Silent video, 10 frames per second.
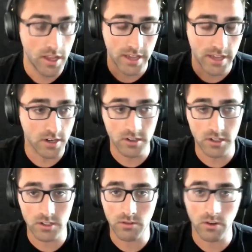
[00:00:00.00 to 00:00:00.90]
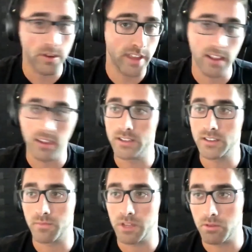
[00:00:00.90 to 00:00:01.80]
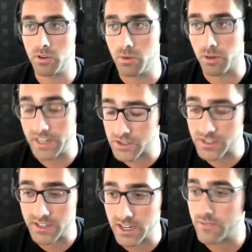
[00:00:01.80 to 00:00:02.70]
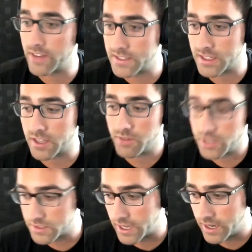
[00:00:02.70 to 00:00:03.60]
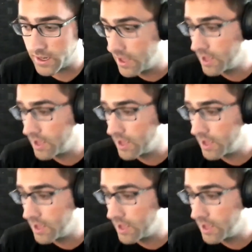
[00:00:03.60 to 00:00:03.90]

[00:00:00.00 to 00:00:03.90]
and started just growing that list of people who were interested in investing in real estate